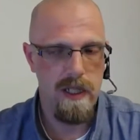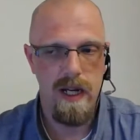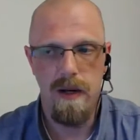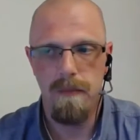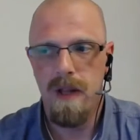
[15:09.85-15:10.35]

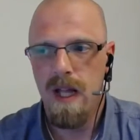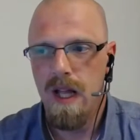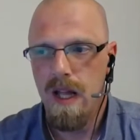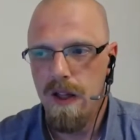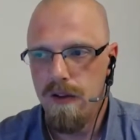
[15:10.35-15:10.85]
Um,
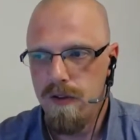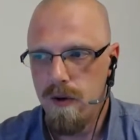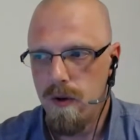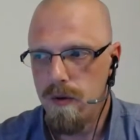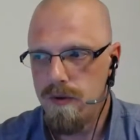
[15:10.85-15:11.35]

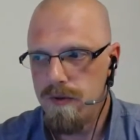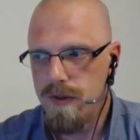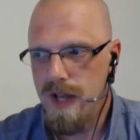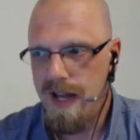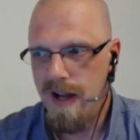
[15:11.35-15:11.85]
so
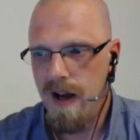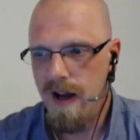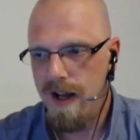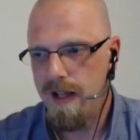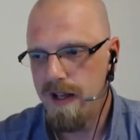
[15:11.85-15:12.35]
at a
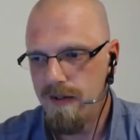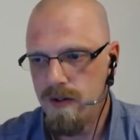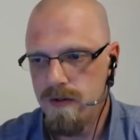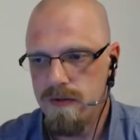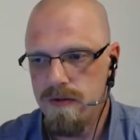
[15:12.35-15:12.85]
high
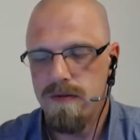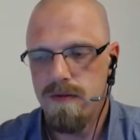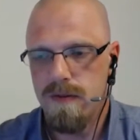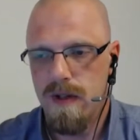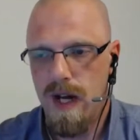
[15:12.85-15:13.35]
level,
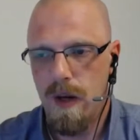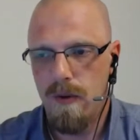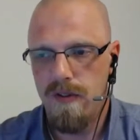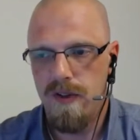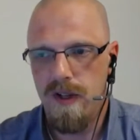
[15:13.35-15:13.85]
I
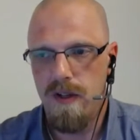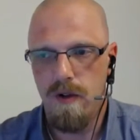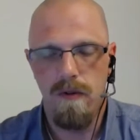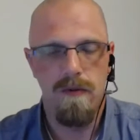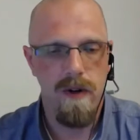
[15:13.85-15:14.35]
would say
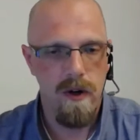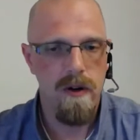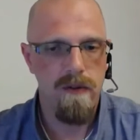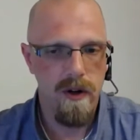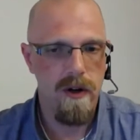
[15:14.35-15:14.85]
they're a
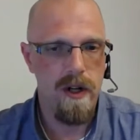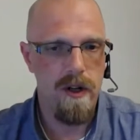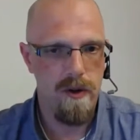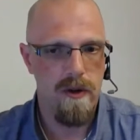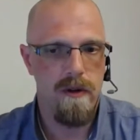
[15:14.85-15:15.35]
very, very
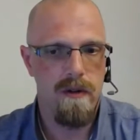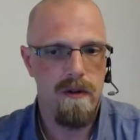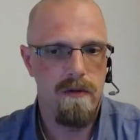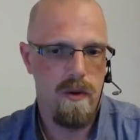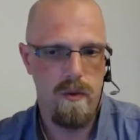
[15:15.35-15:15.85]
good
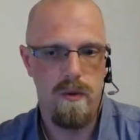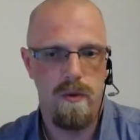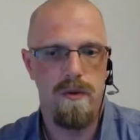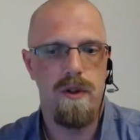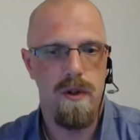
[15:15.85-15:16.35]

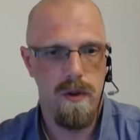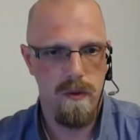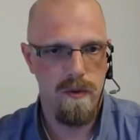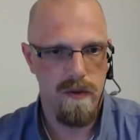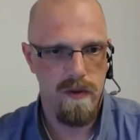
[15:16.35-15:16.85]
tool to use.